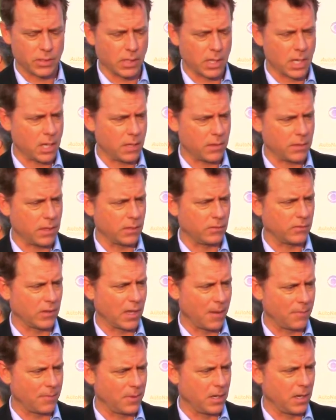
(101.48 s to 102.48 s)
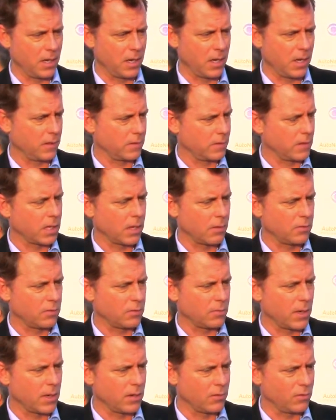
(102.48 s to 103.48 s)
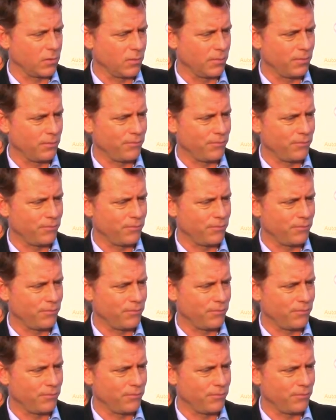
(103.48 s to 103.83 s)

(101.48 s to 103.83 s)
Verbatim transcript: a lot of things happening in it that I responded to.